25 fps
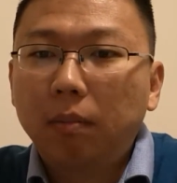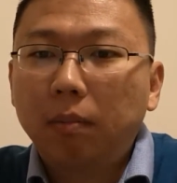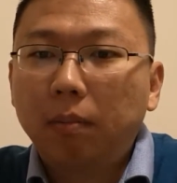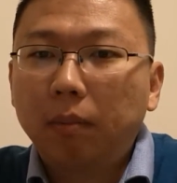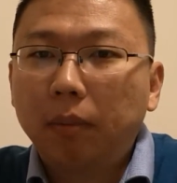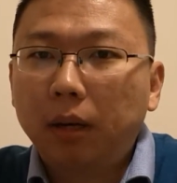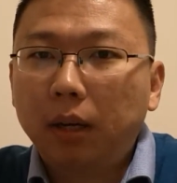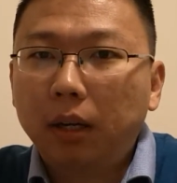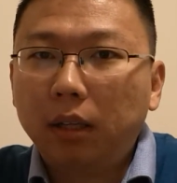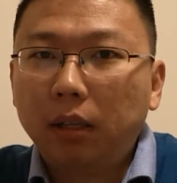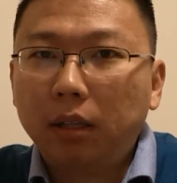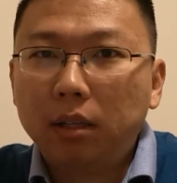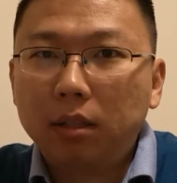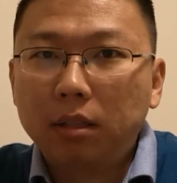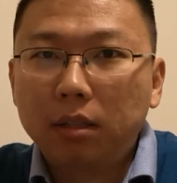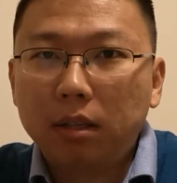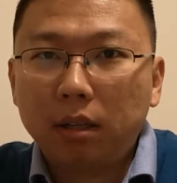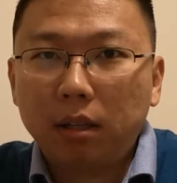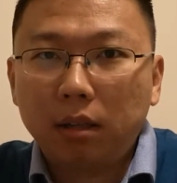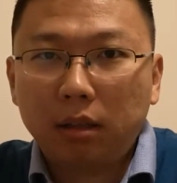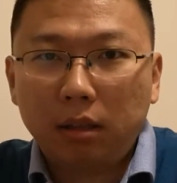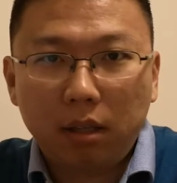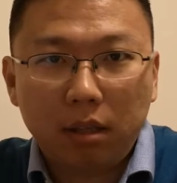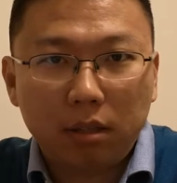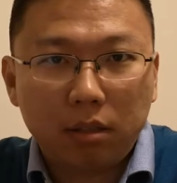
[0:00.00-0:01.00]
But this
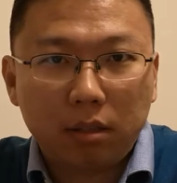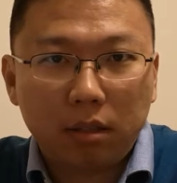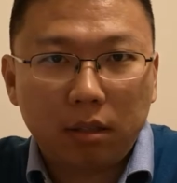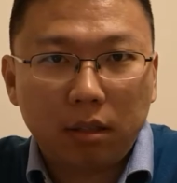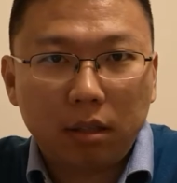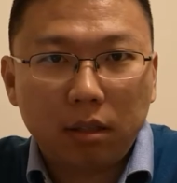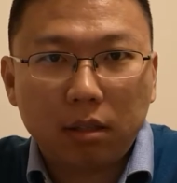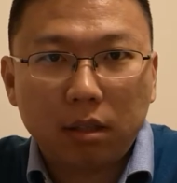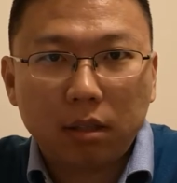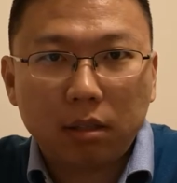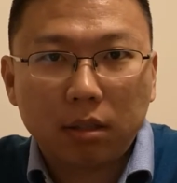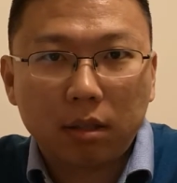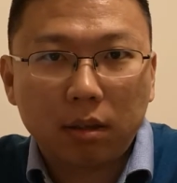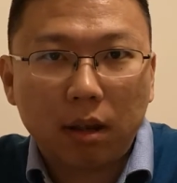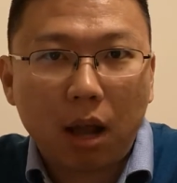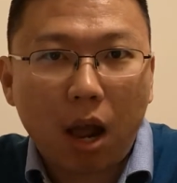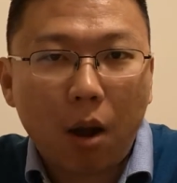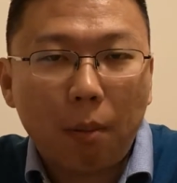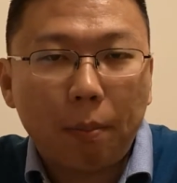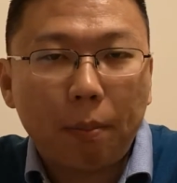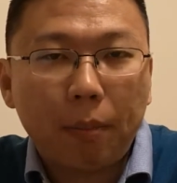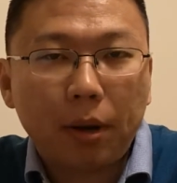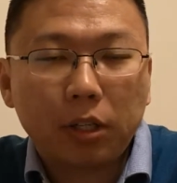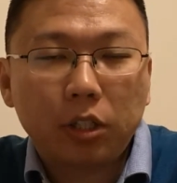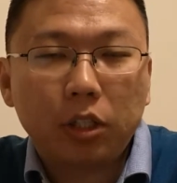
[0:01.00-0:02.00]
is how
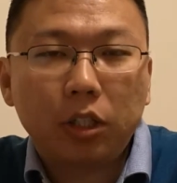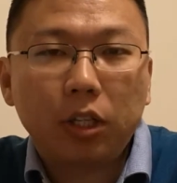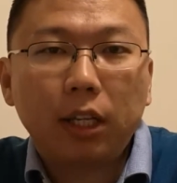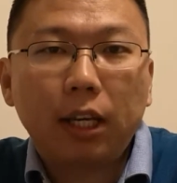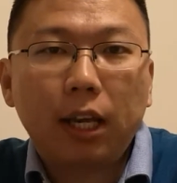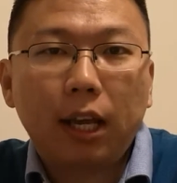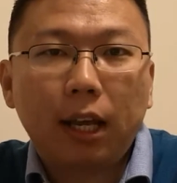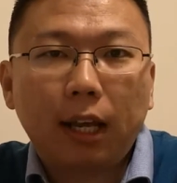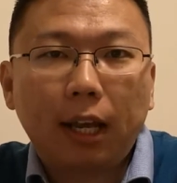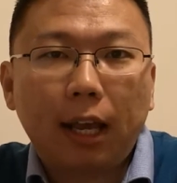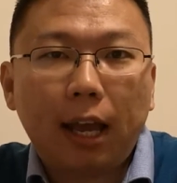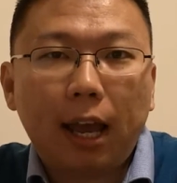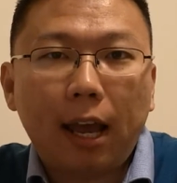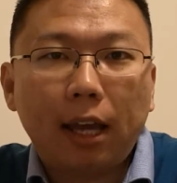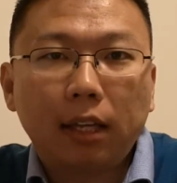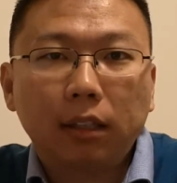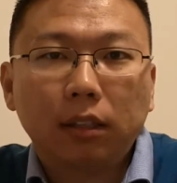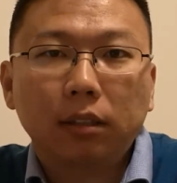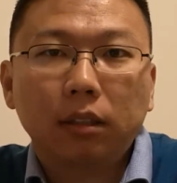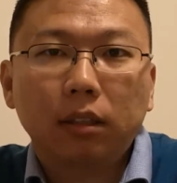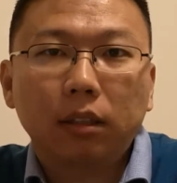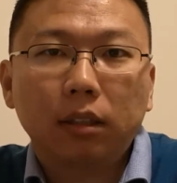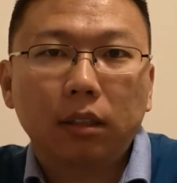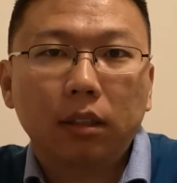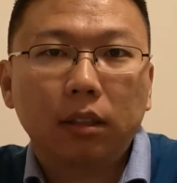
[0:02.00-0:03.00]
much you can get
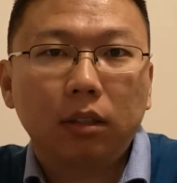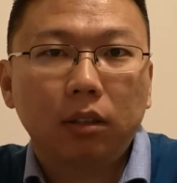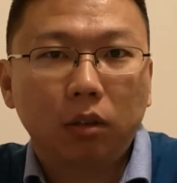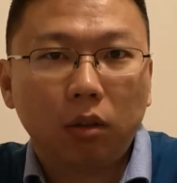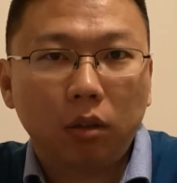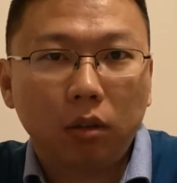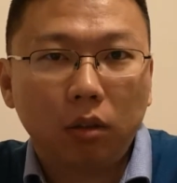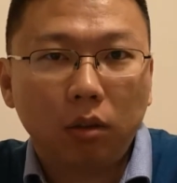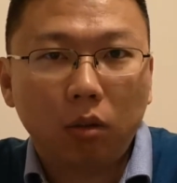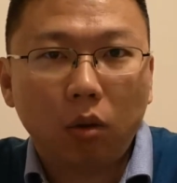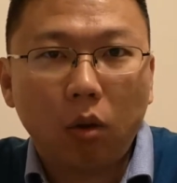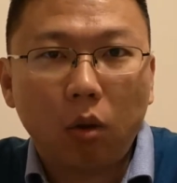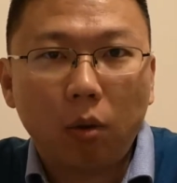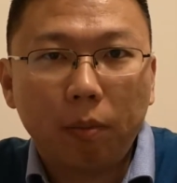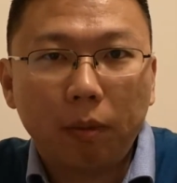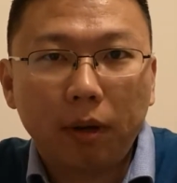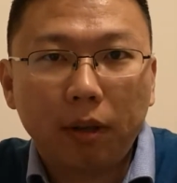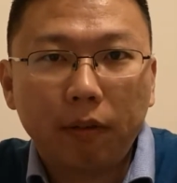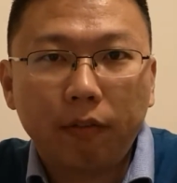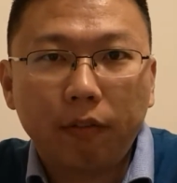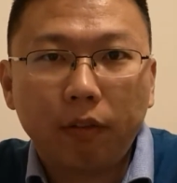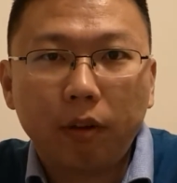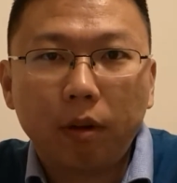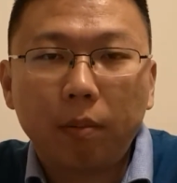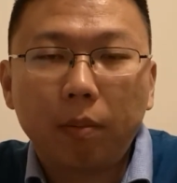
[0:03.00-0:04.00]
normally
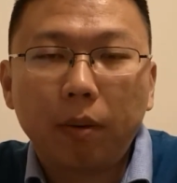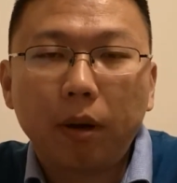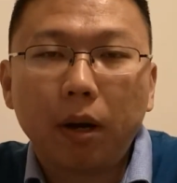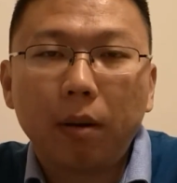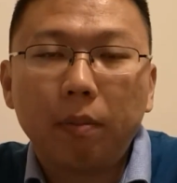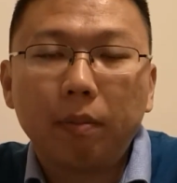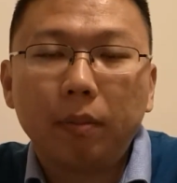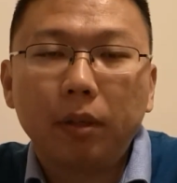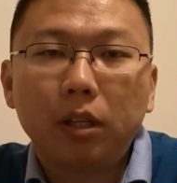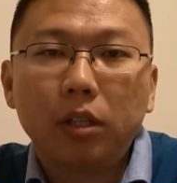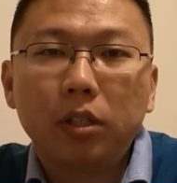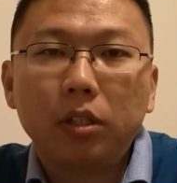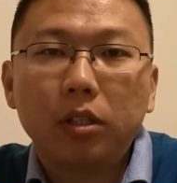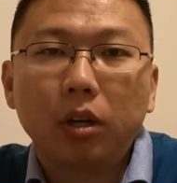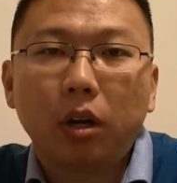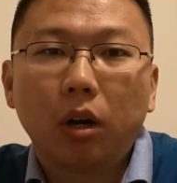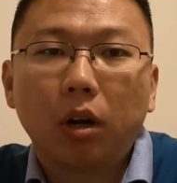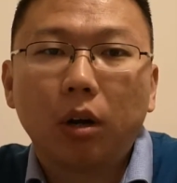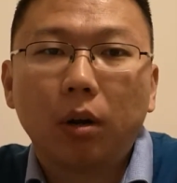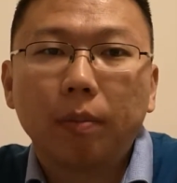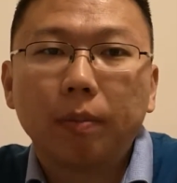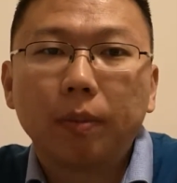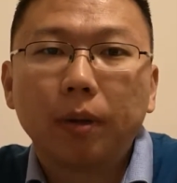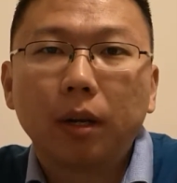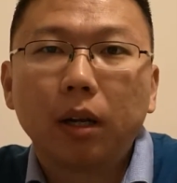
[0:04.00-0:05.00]
for a permanent
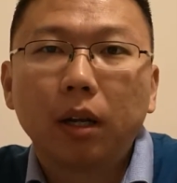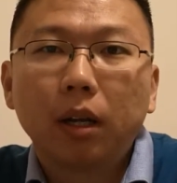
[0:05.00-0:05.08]
job.